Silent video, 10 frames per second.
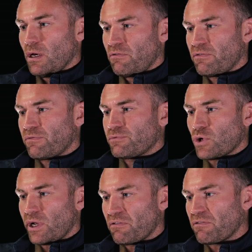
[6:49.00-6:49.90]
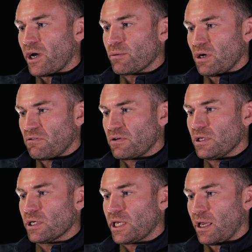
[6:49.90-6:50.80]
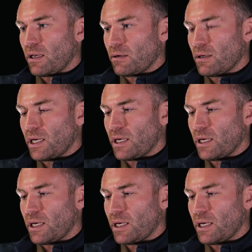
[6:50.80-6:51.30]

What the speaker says: find my feet again